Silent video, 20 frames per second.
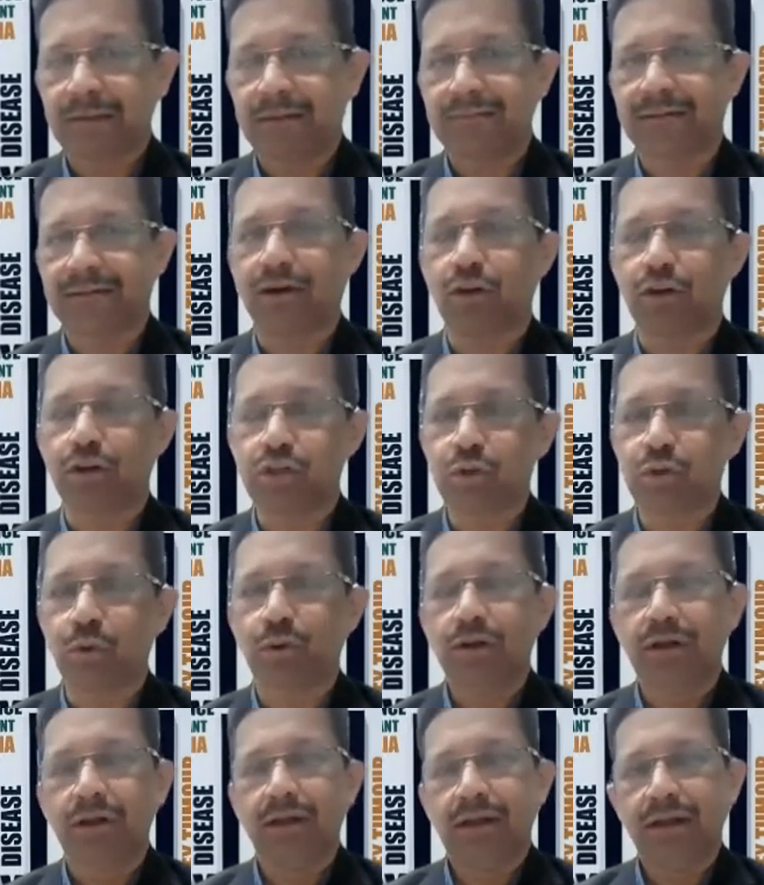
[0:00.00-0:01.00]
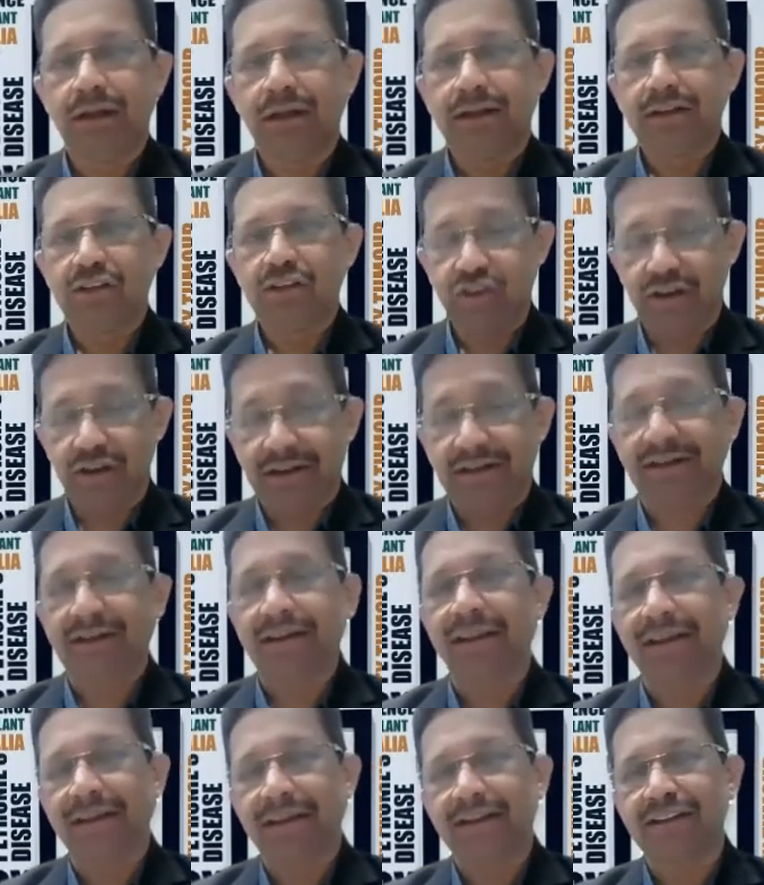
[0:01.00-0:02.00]
There are also genetic
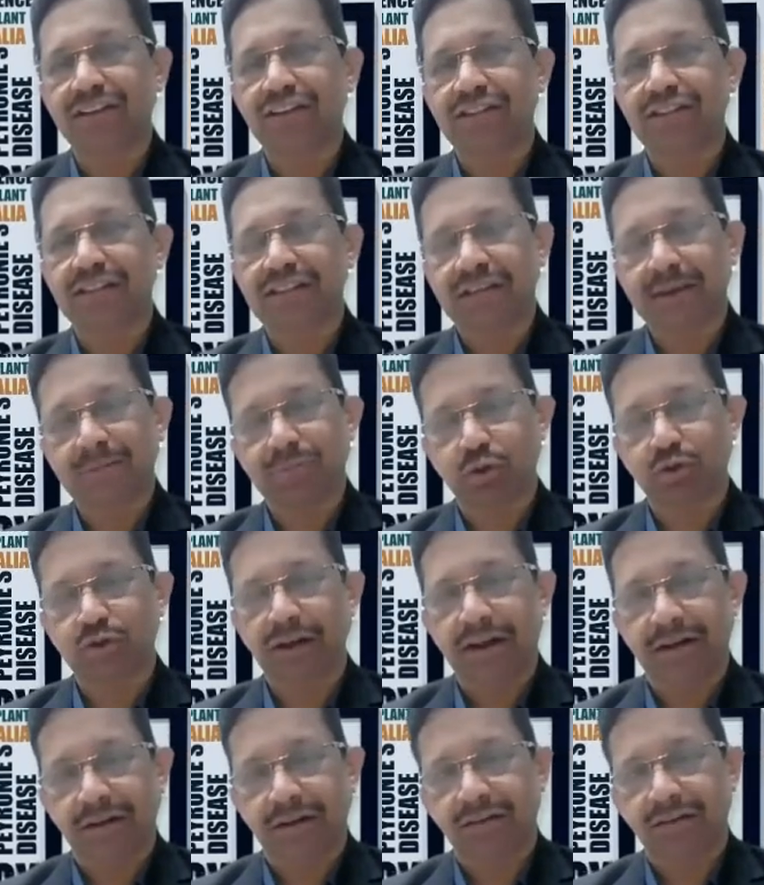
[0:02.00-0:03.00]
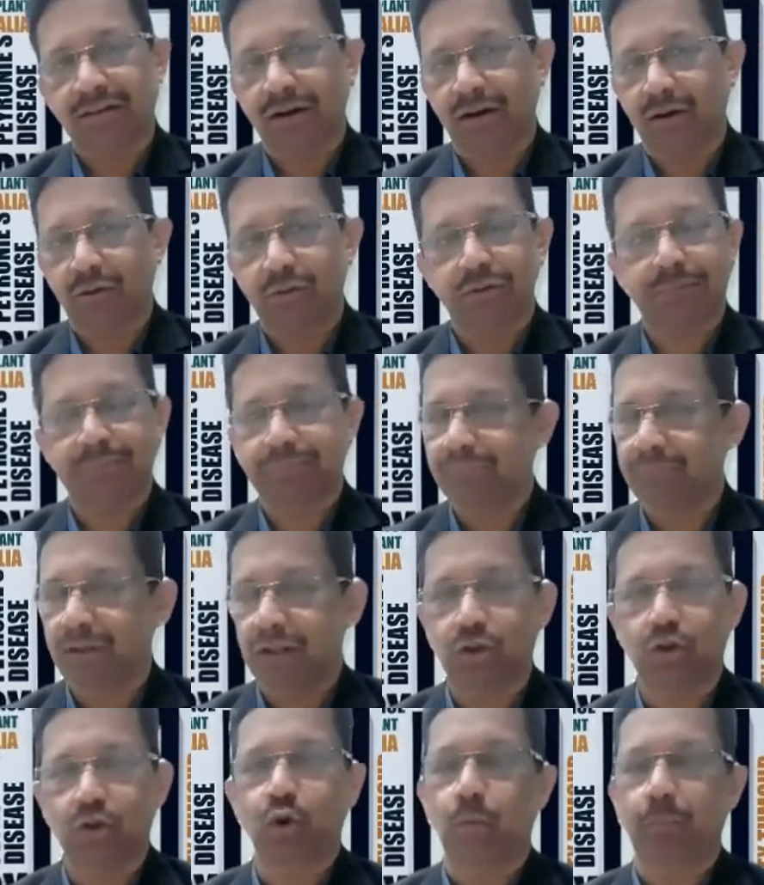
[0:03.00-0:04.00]
linkages in some societies around in
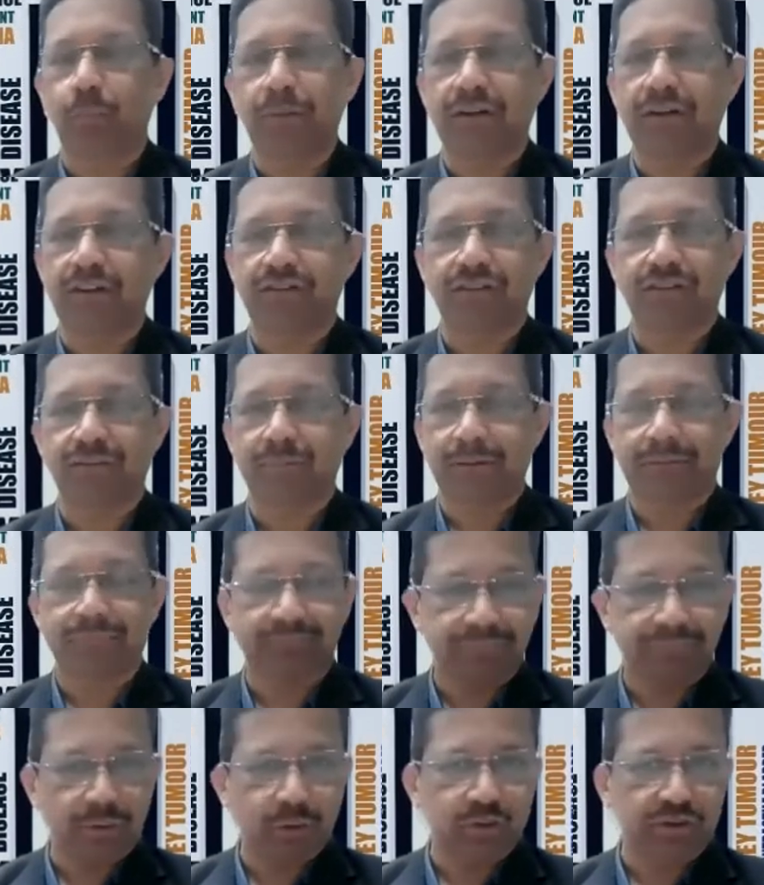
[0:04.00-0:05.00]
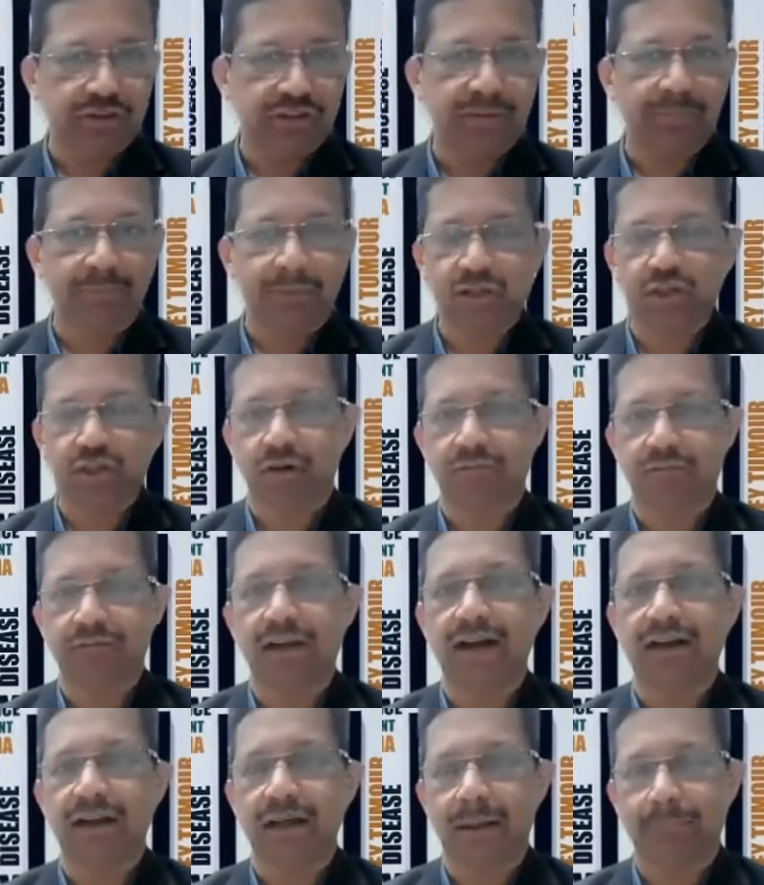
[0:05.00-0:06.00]
the European nations, but we don't see much of
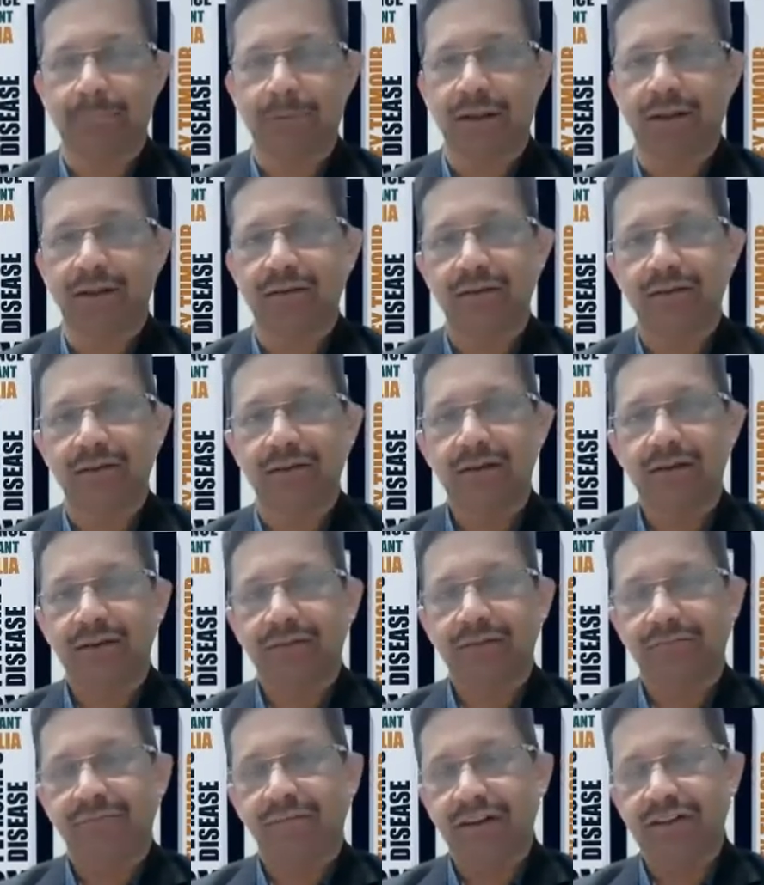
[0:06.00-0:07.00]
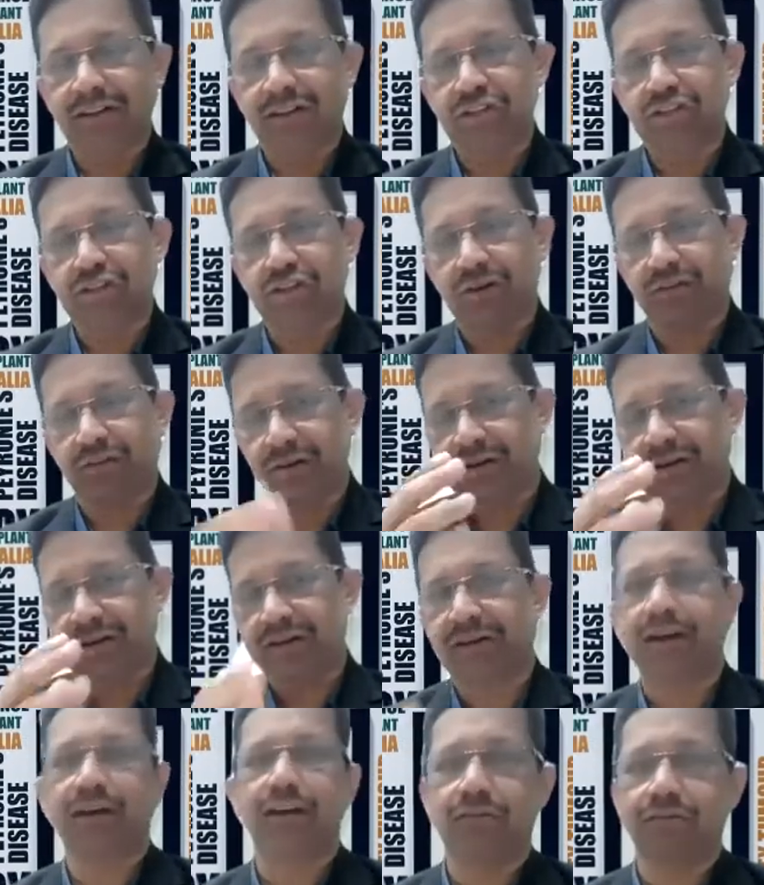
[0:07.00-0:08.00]
that happening in father, children,
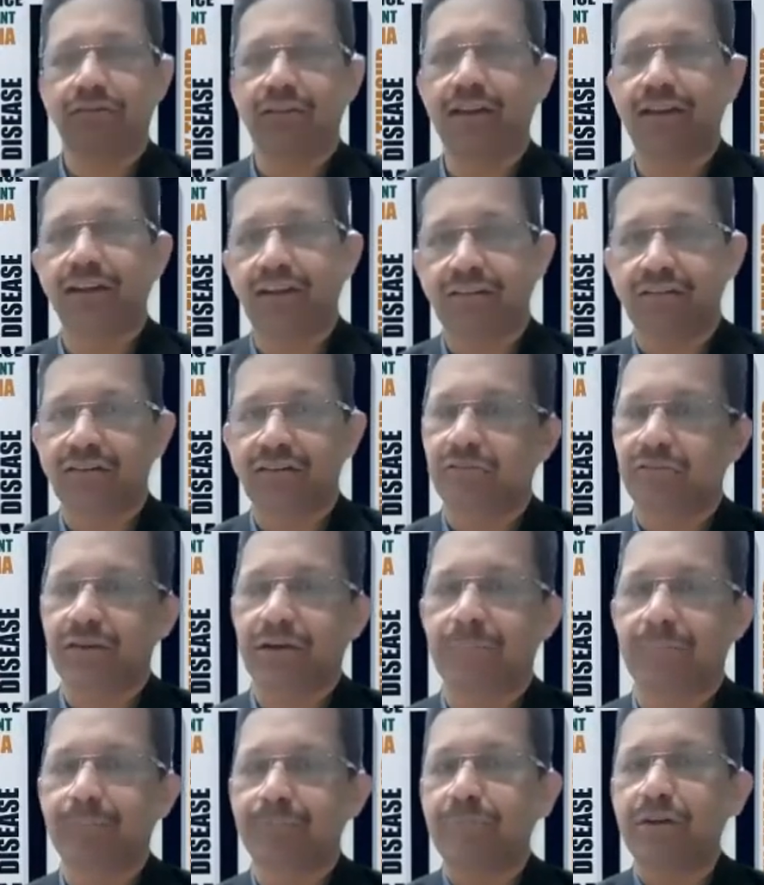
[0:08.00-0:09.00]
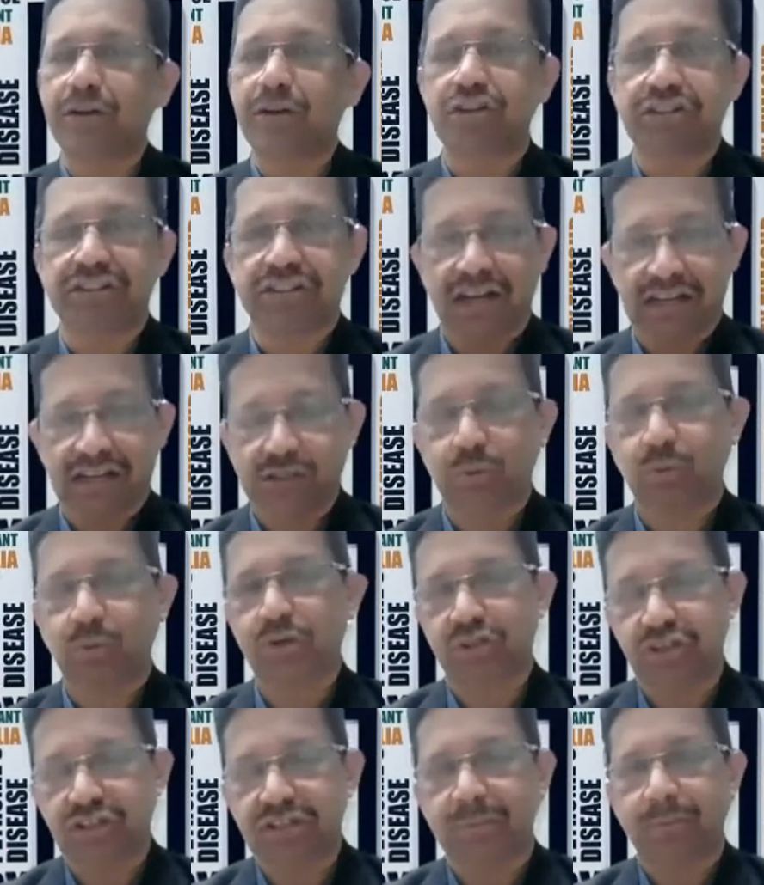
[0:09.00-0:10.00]
and kind of lineages where patients ask
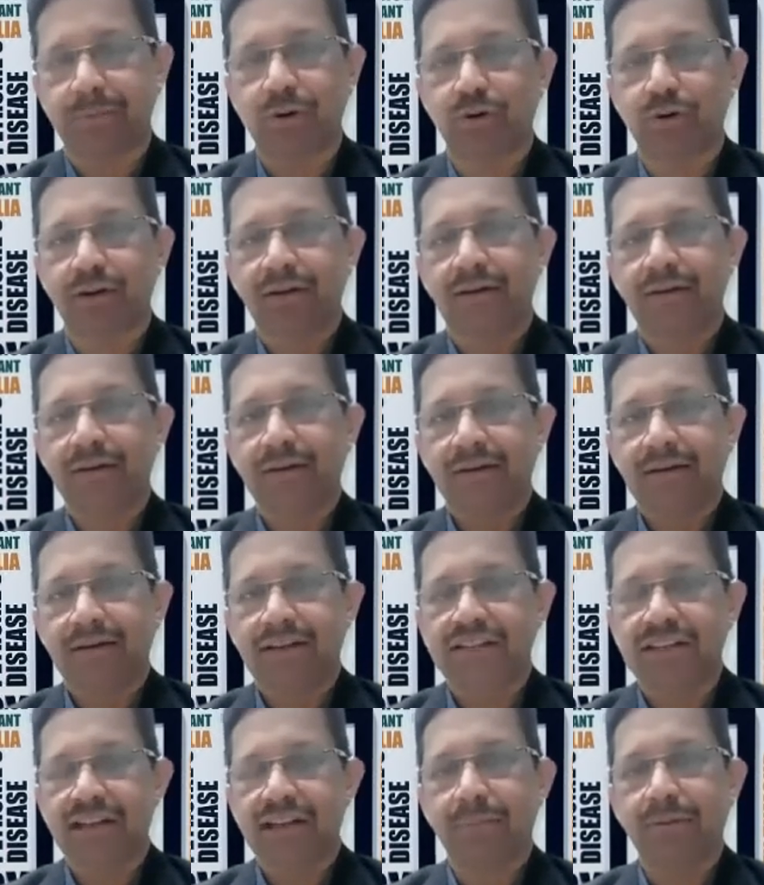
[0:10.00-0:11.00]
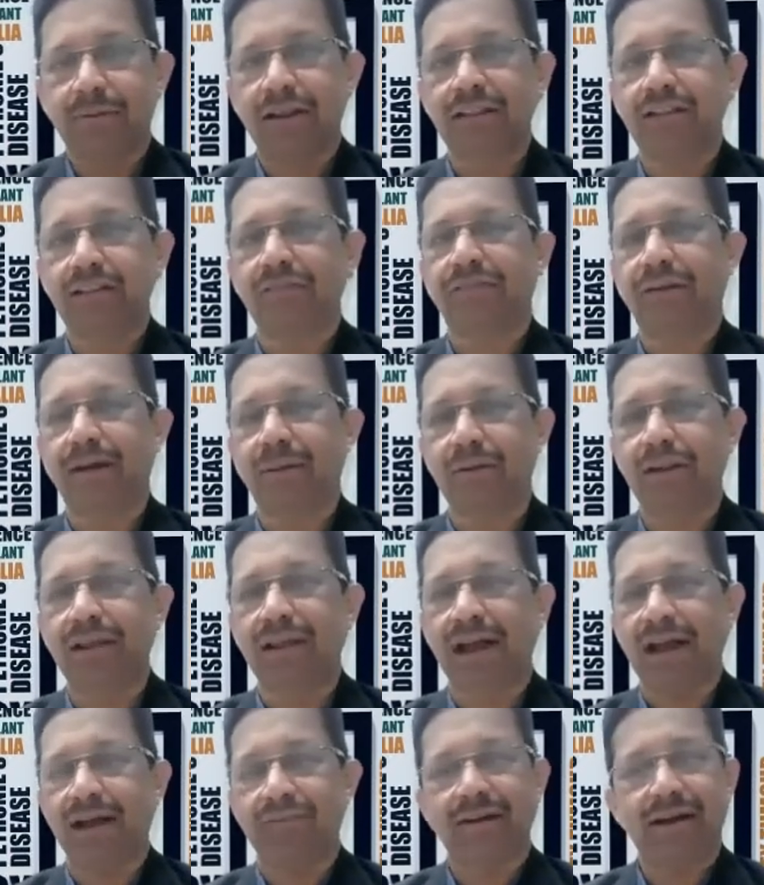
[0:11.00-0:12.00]
questions about, does anybody in the family
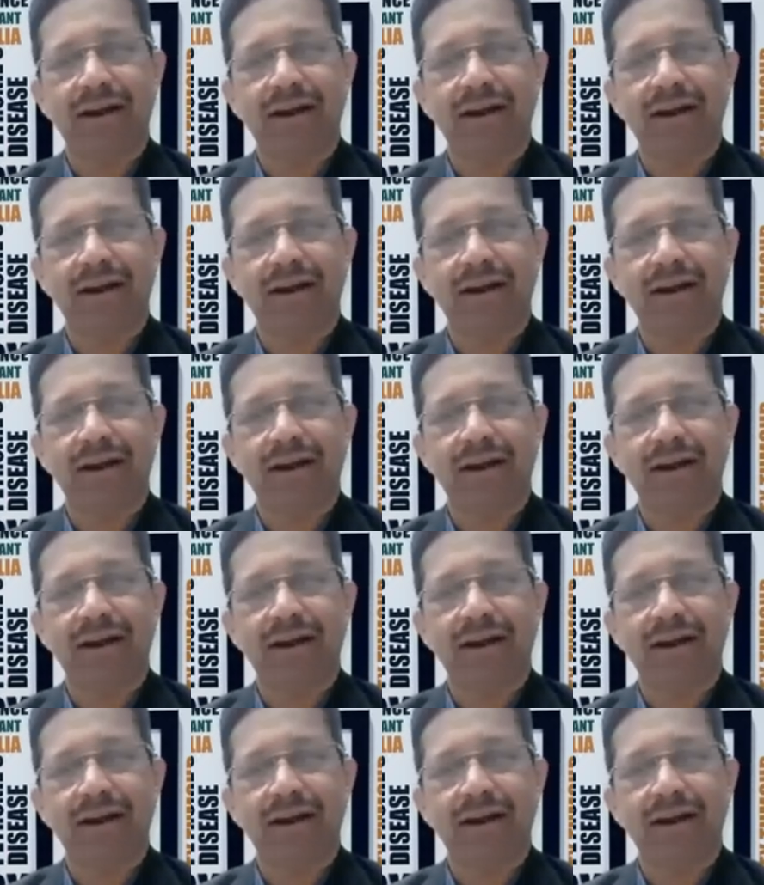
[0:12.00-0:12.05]
have